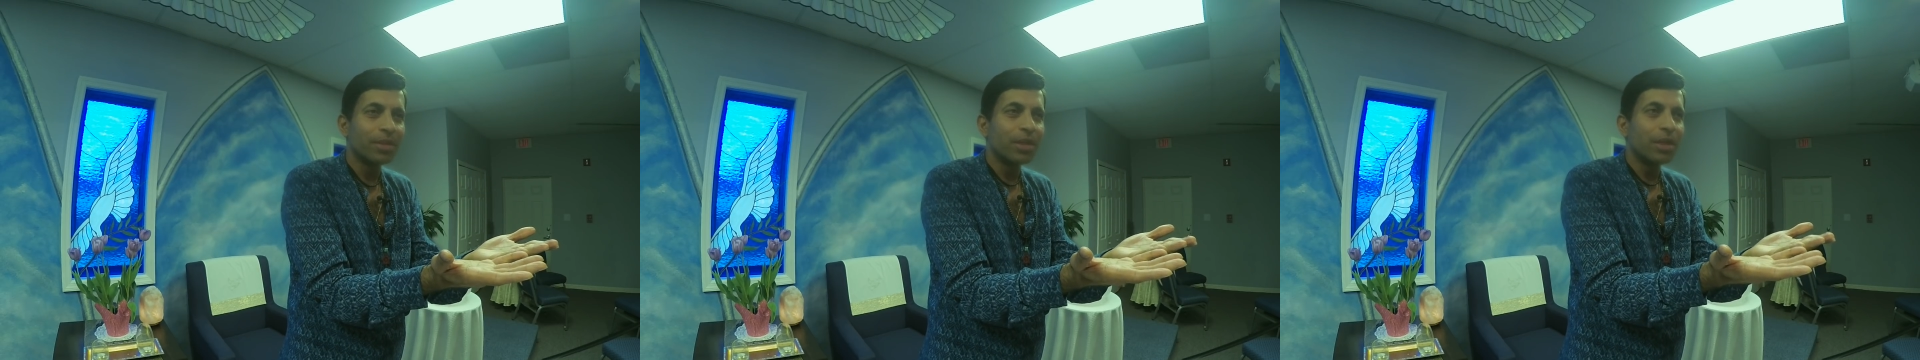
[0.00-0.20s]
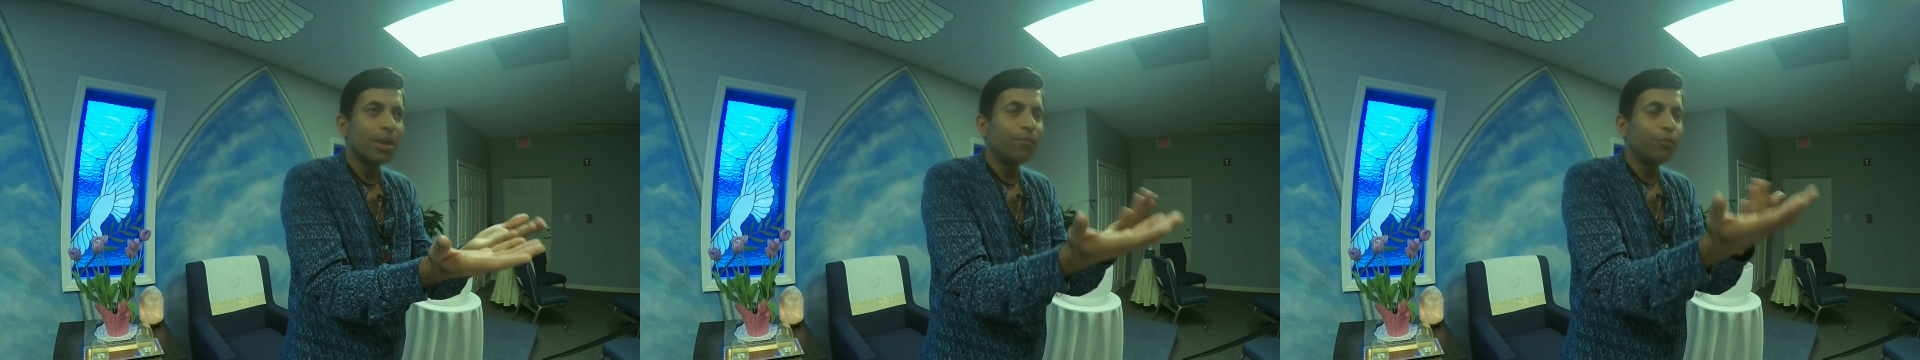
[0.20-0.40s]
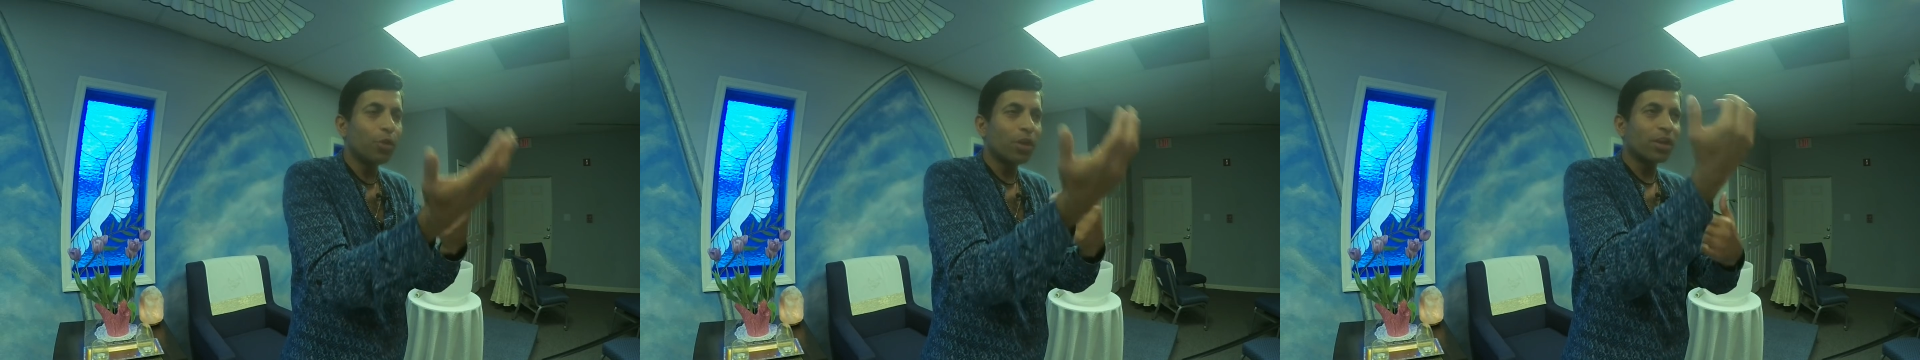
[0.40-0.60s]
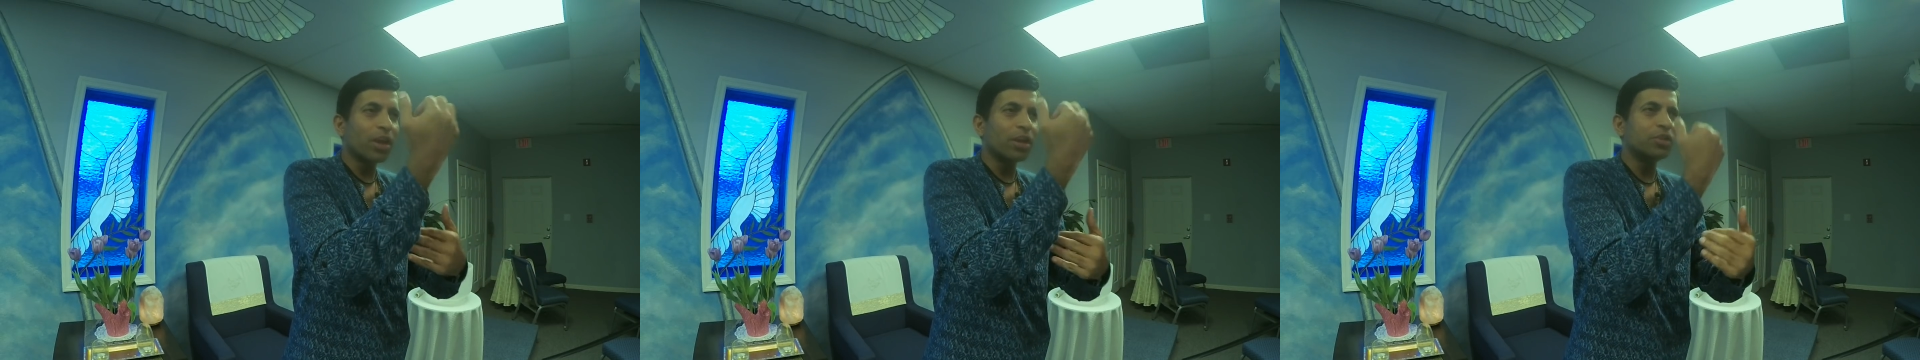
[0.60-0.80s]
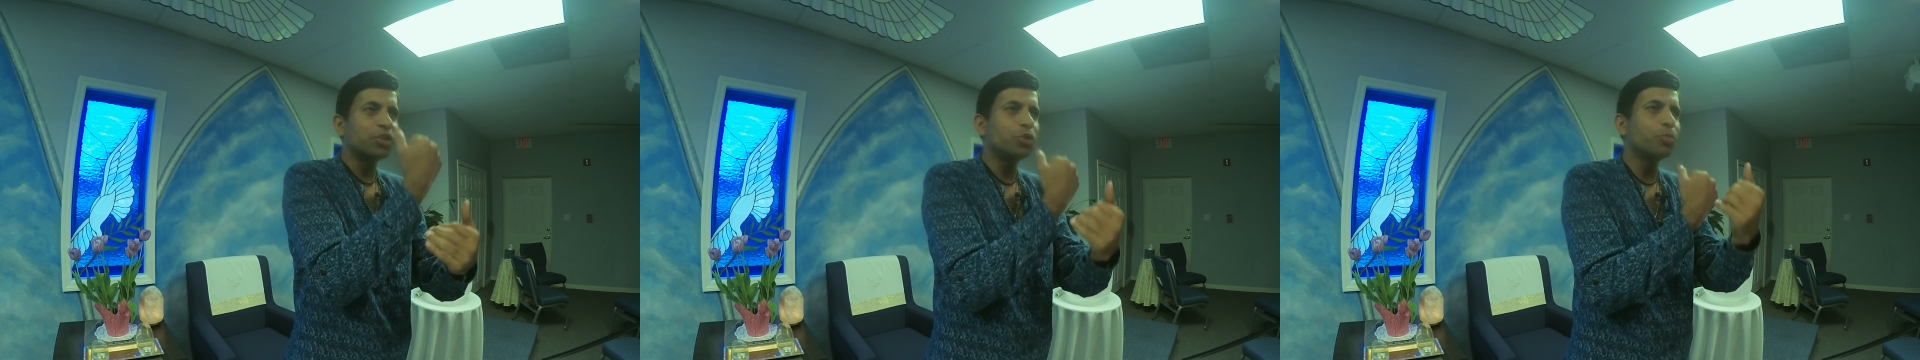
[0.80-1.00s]
If you
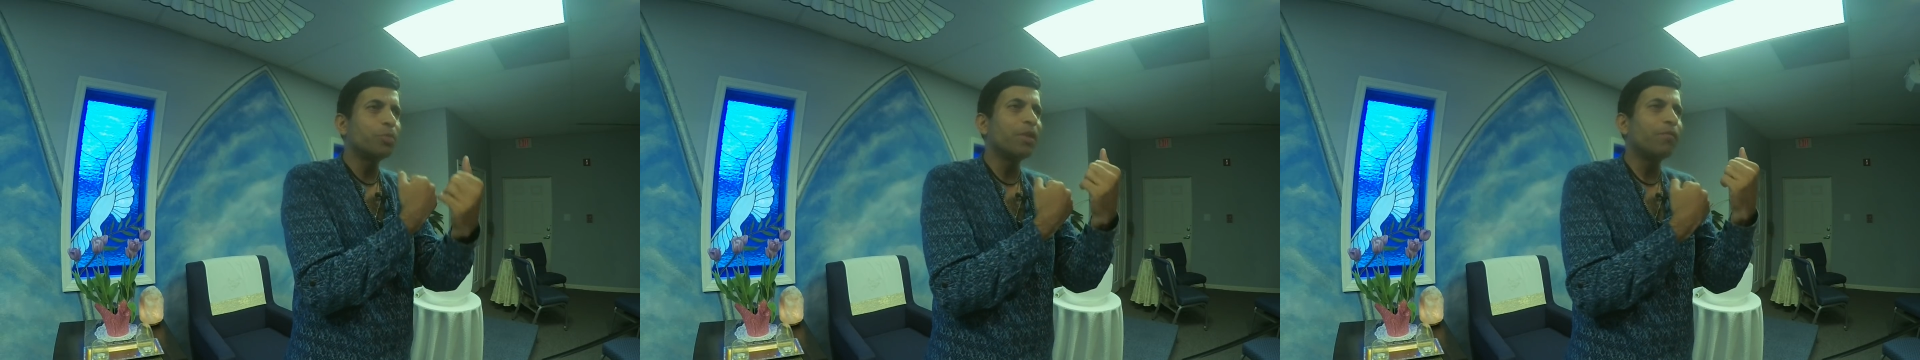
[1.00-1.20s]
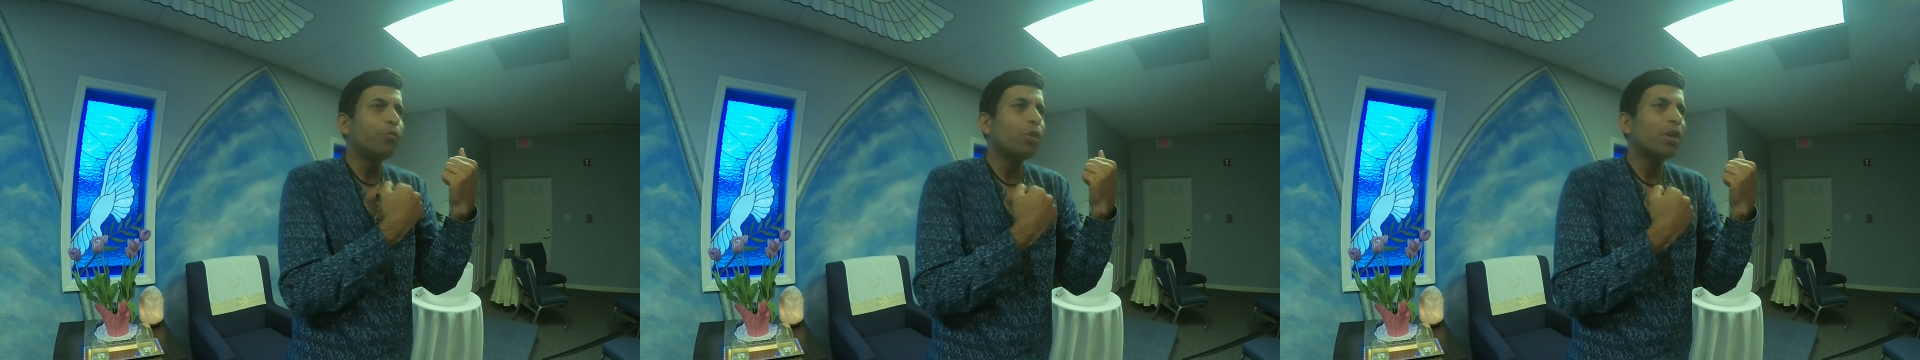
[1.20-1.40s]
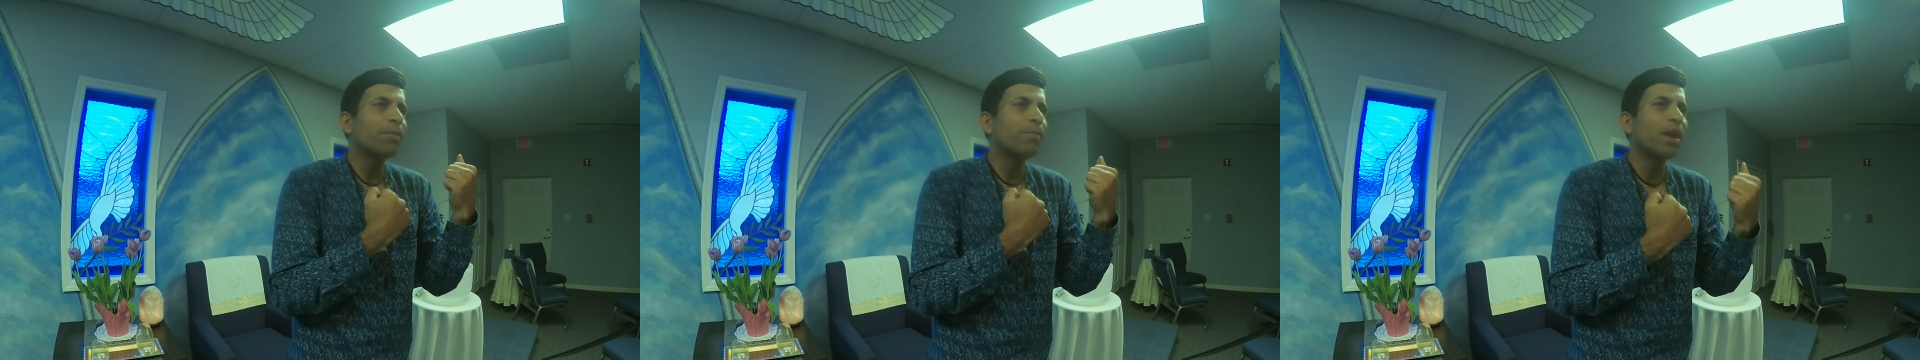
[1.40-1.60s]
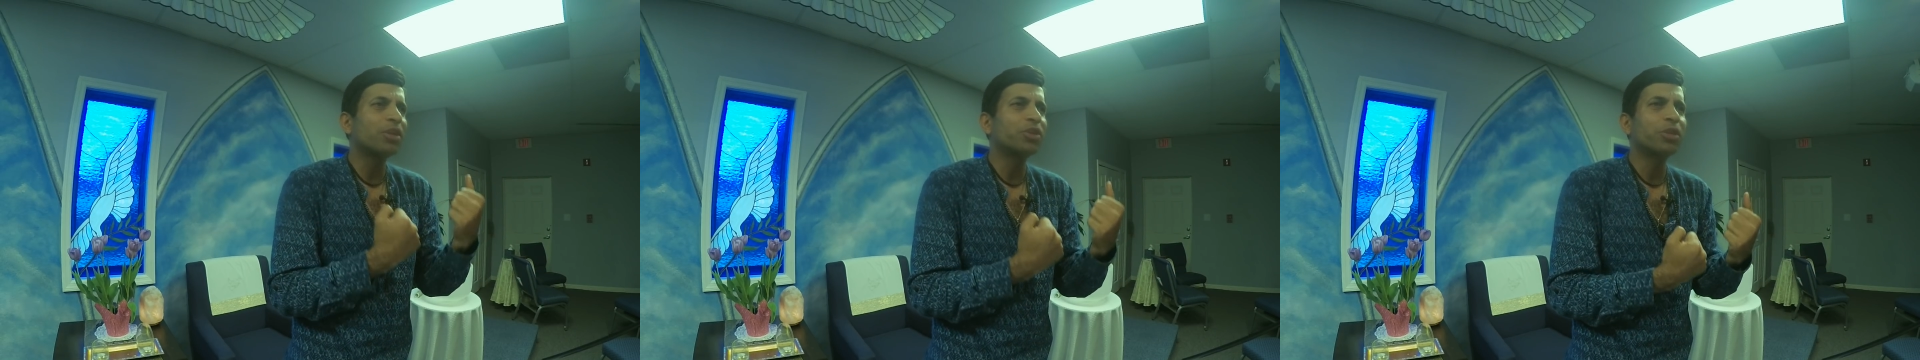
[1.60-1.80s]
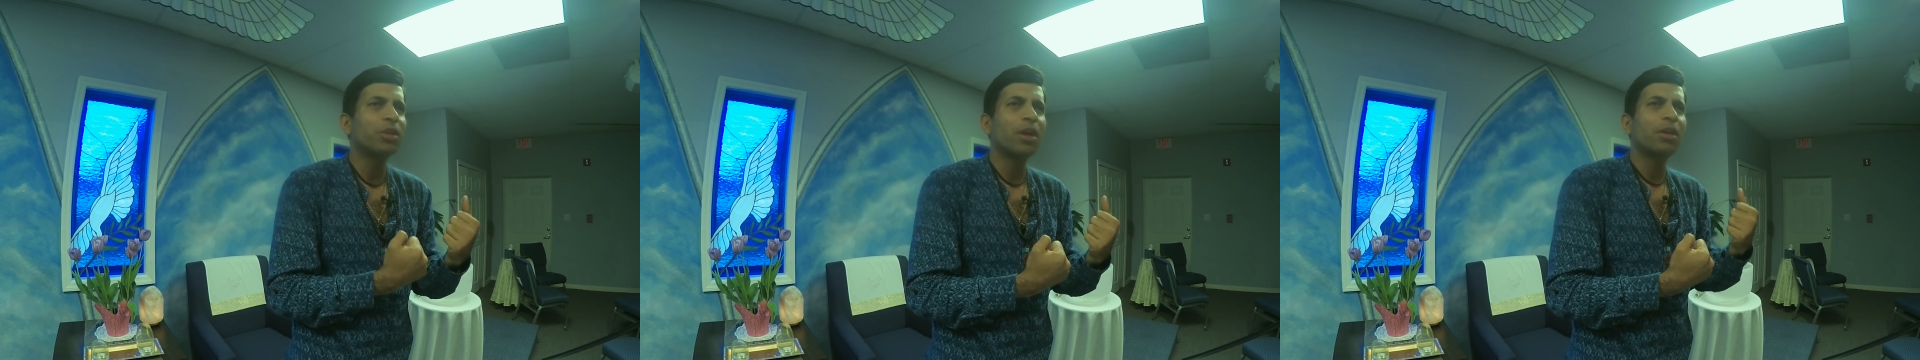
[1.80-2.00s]
are a
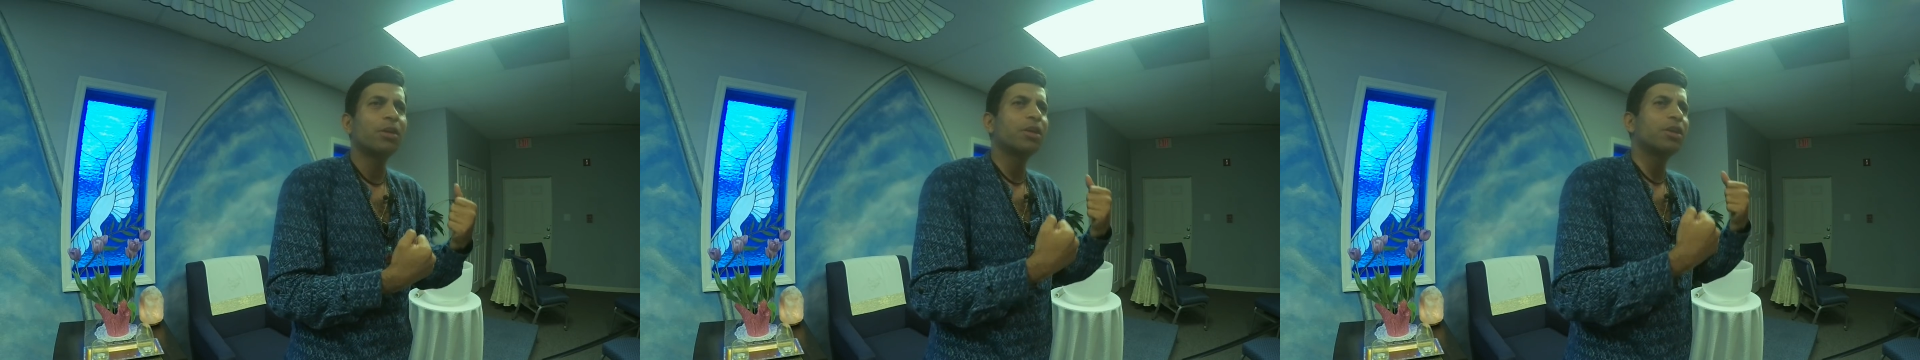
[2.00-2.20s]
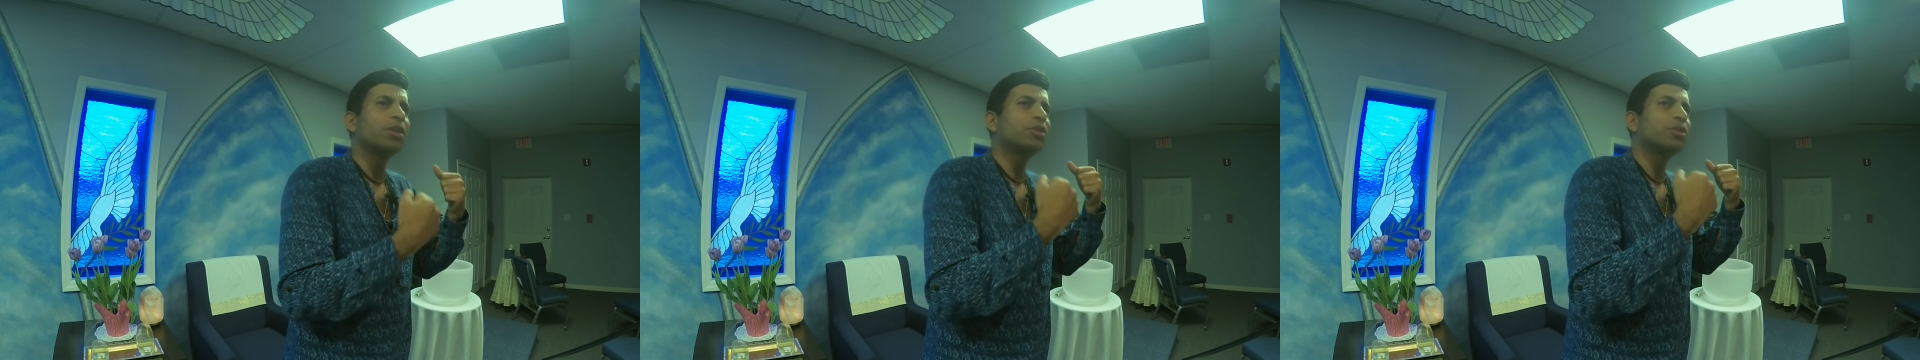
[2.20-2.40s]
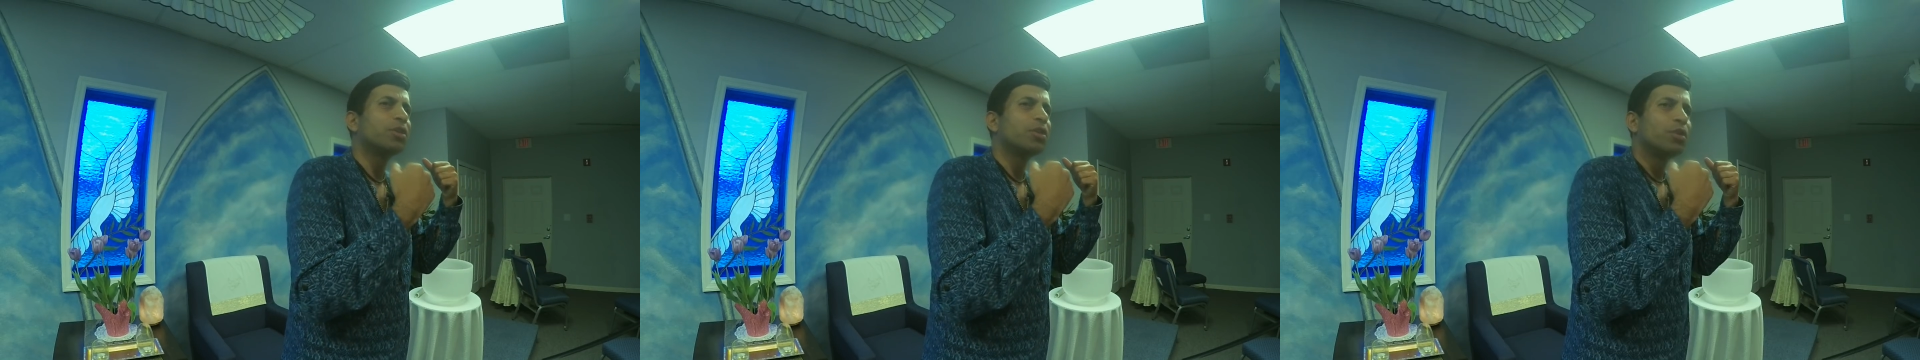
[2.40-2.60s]
martial artist,